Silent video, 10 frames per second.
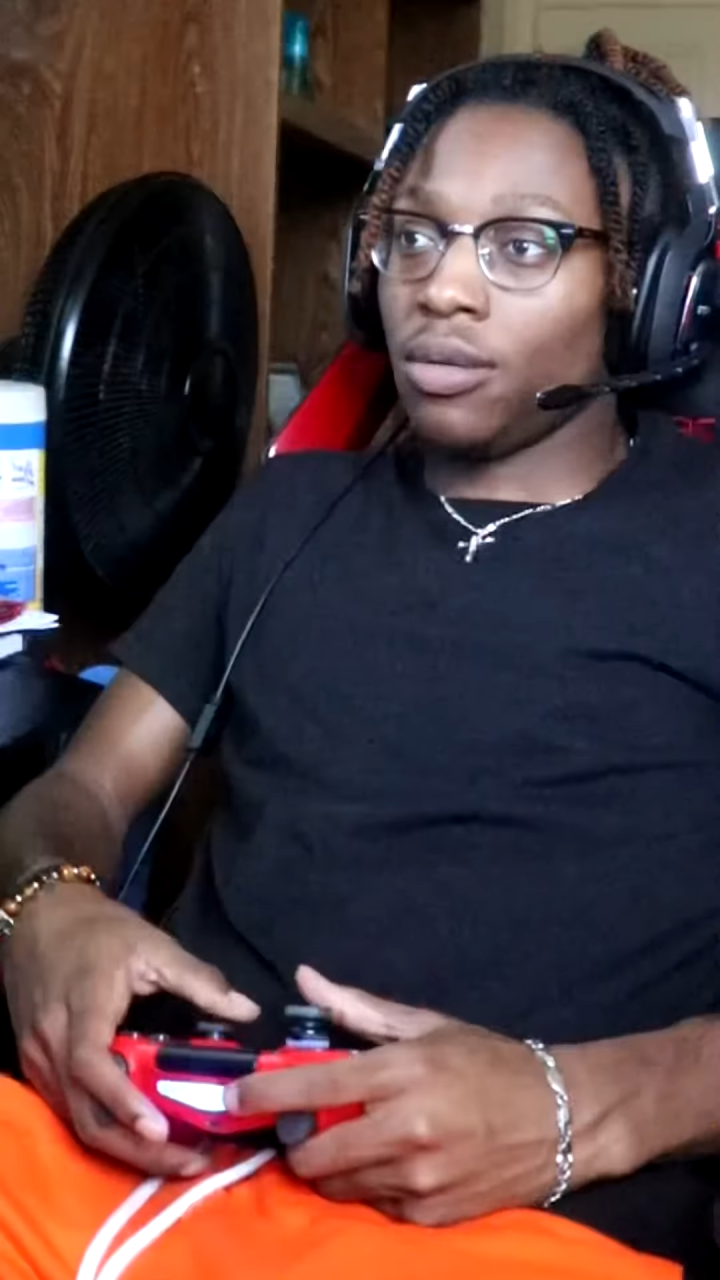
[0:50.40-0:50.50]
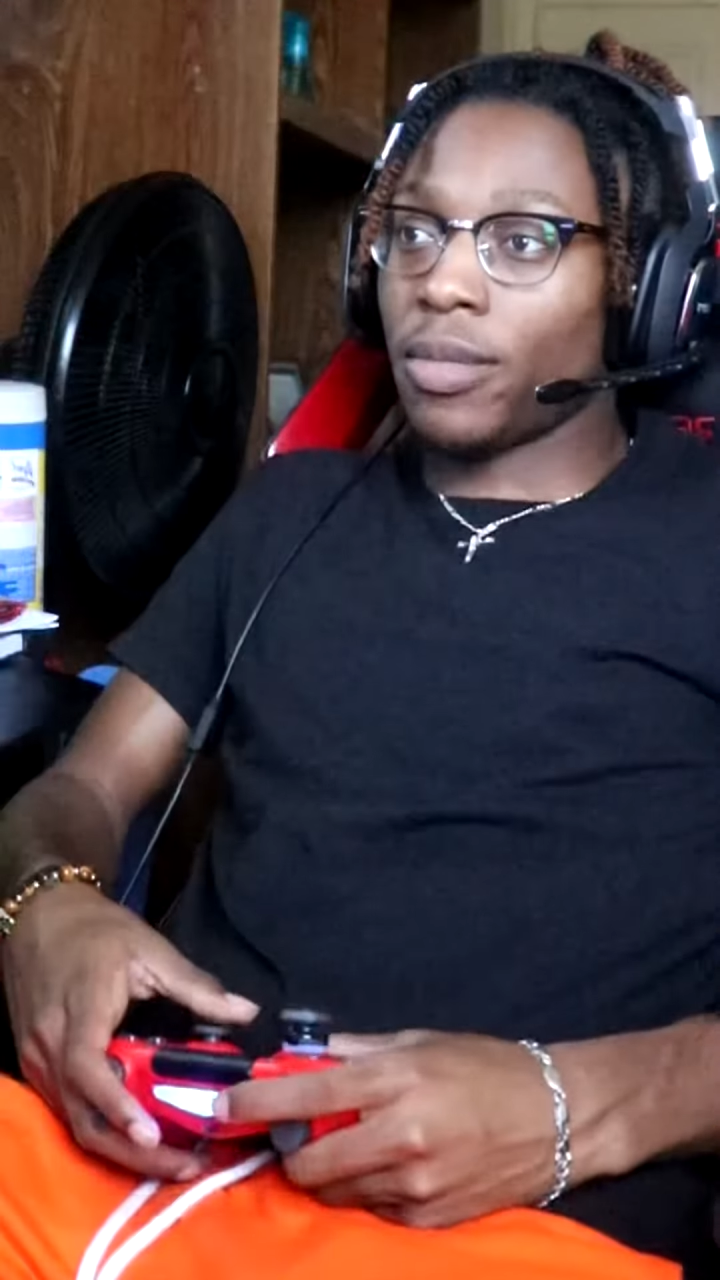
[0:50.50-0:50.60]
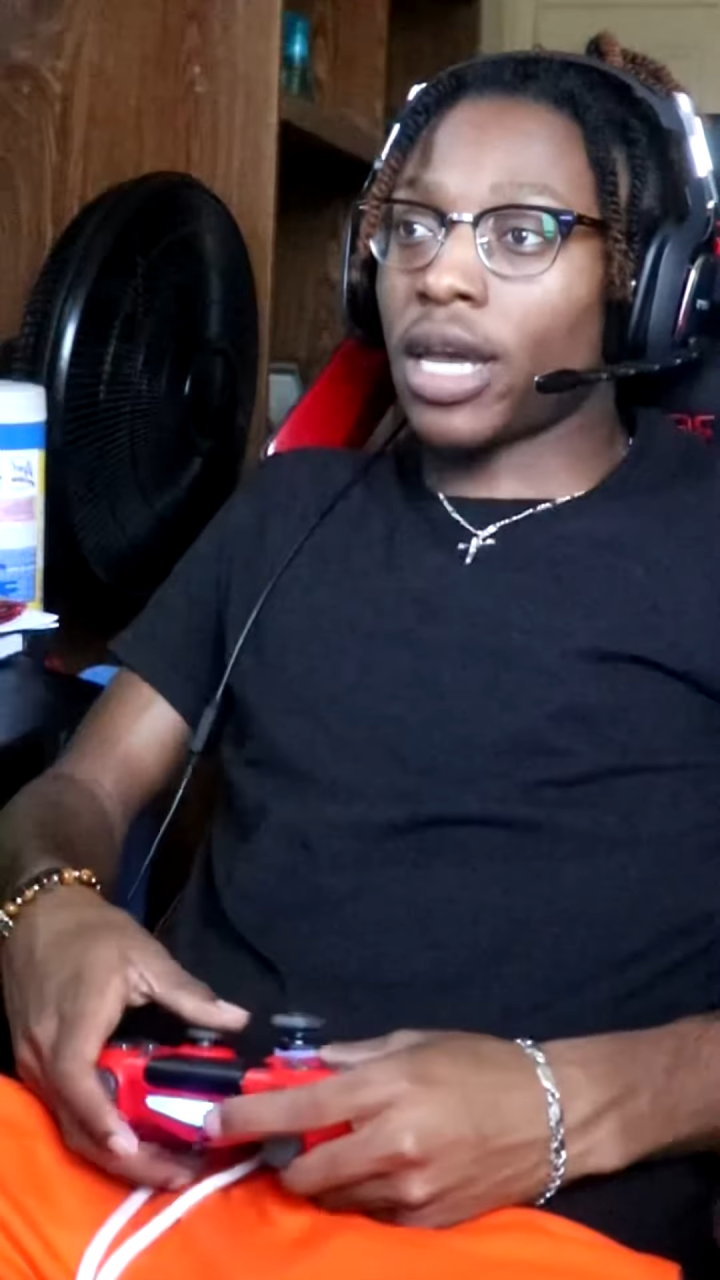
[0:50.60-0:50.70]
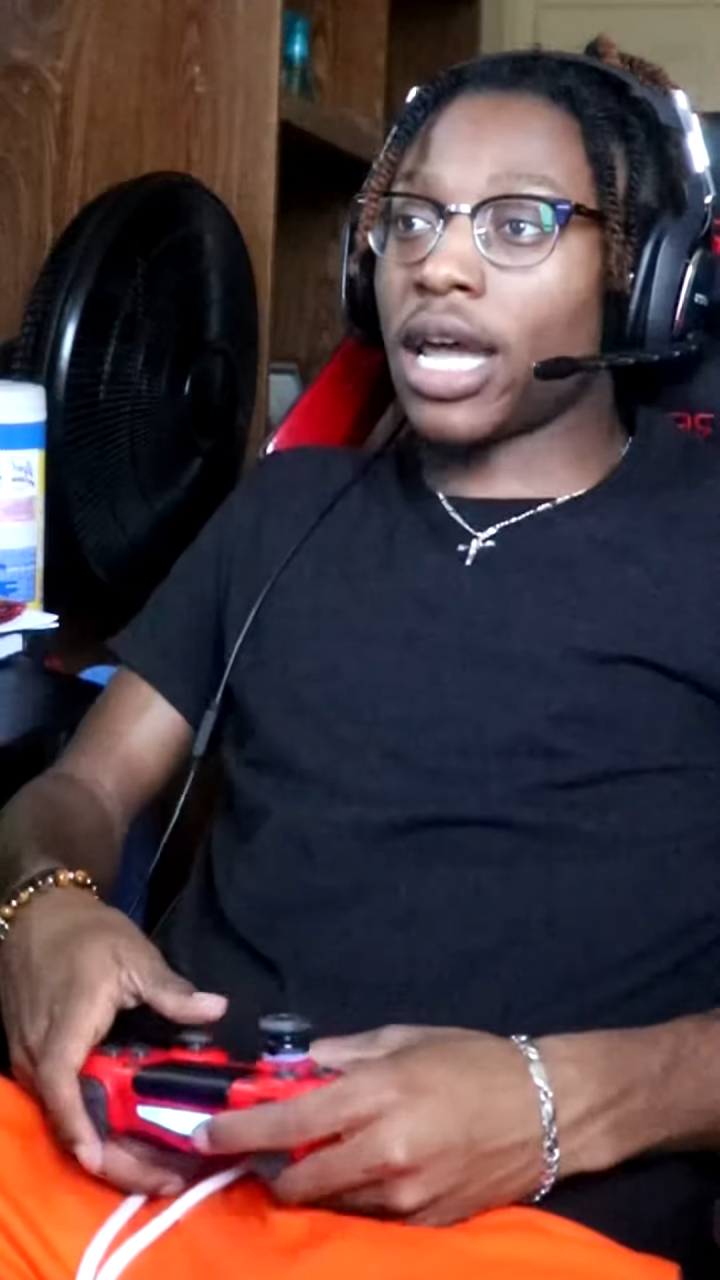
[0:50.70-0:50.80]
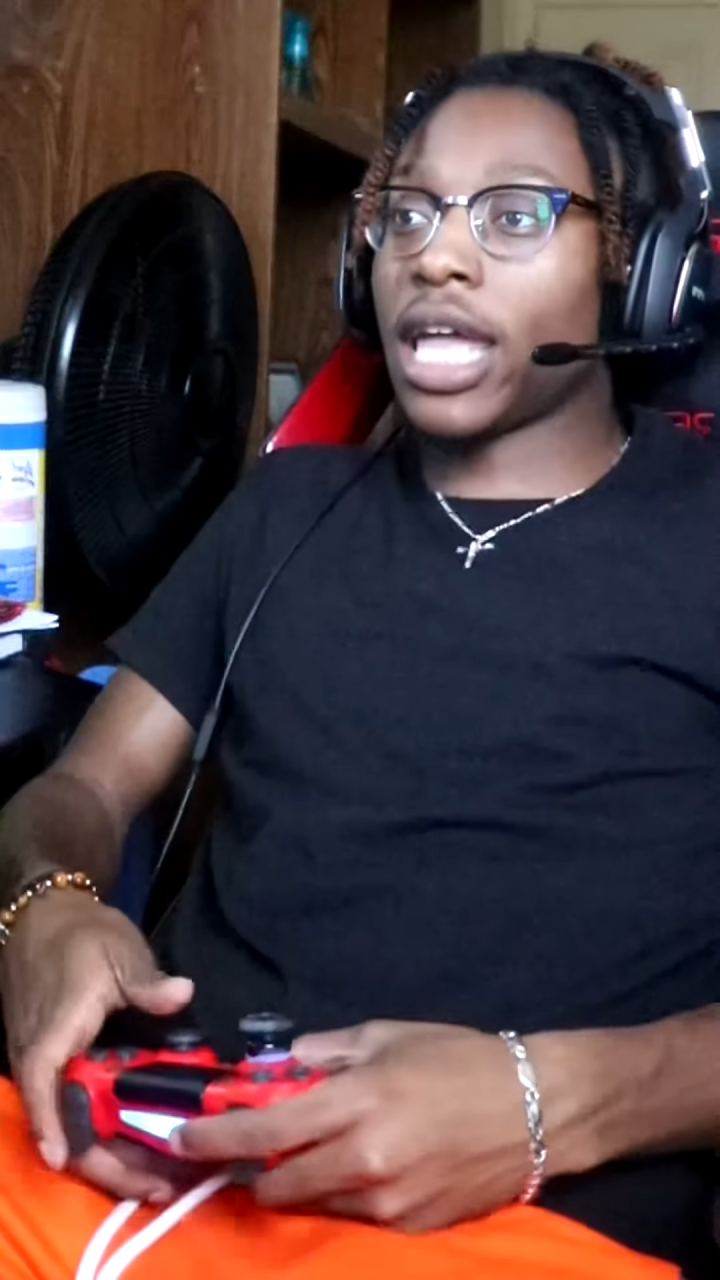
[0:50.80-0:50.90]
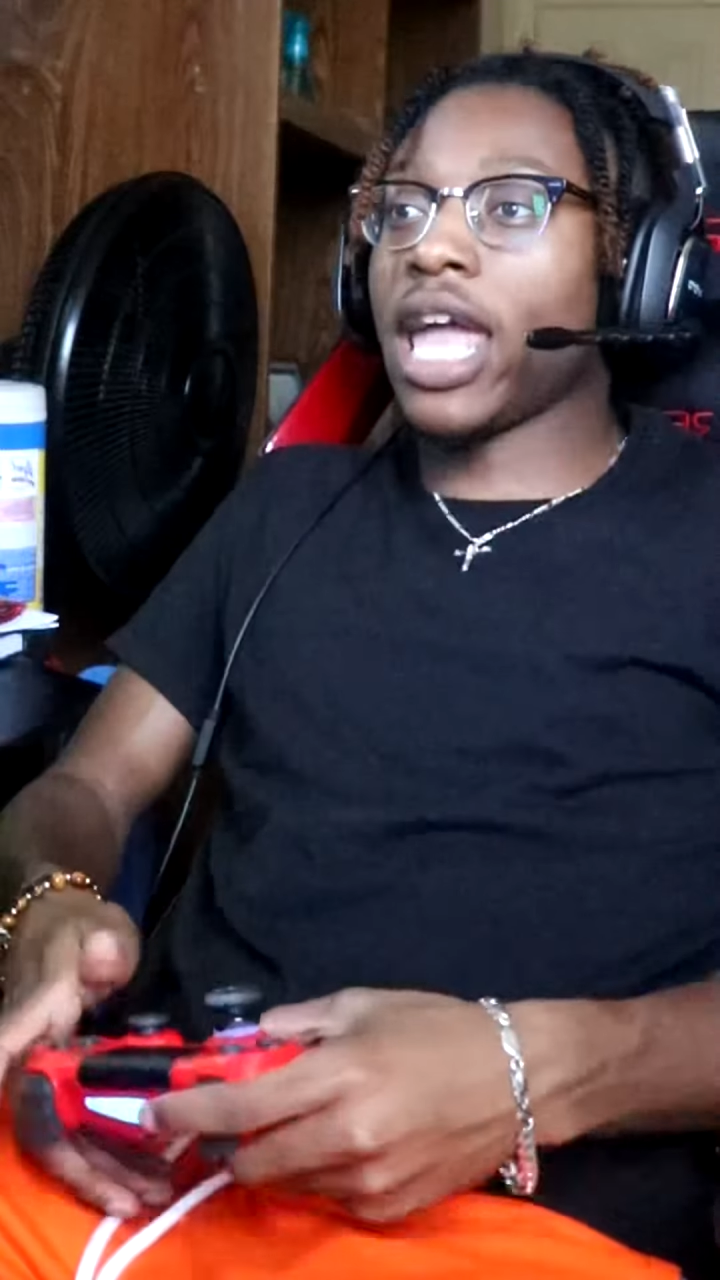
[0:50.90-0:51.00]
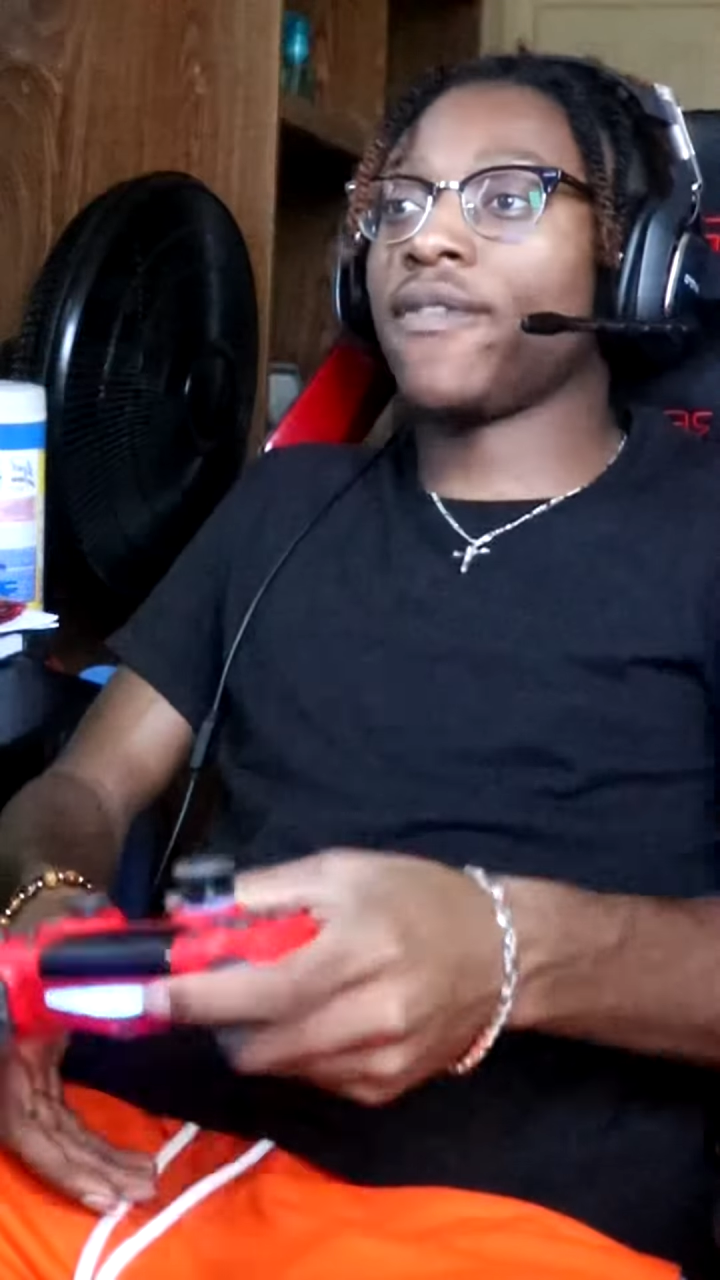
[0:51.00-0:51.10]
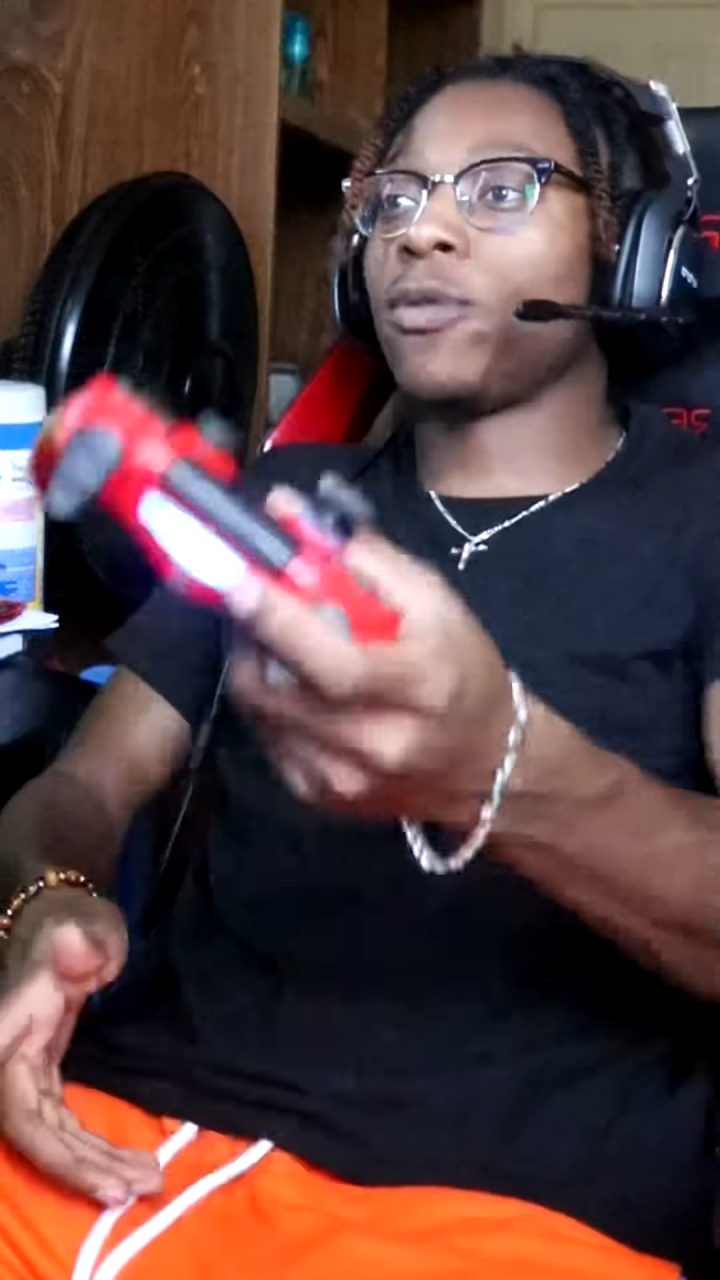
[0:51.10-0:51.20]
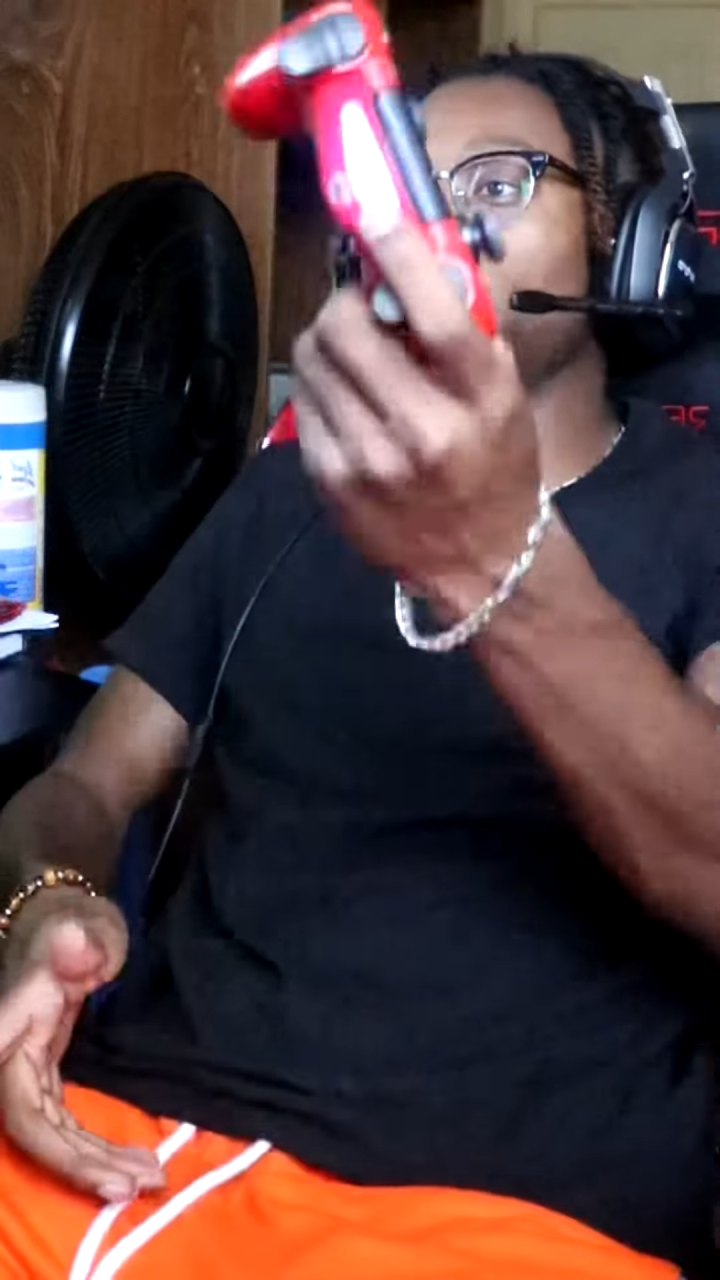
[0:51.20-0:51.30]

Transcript: Man, I can't even